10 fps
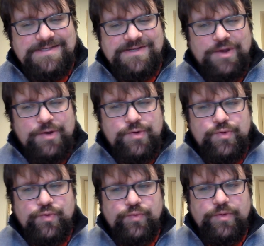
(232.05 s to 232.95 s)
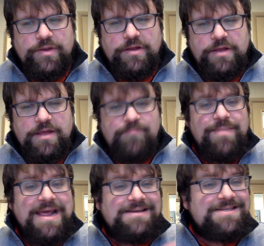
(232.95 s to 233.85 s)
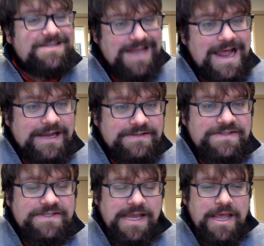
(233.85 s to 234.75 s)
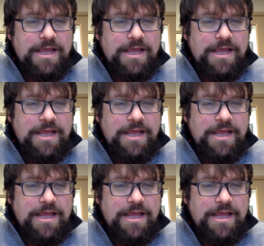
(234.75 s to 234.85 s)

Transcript: so it makes sense,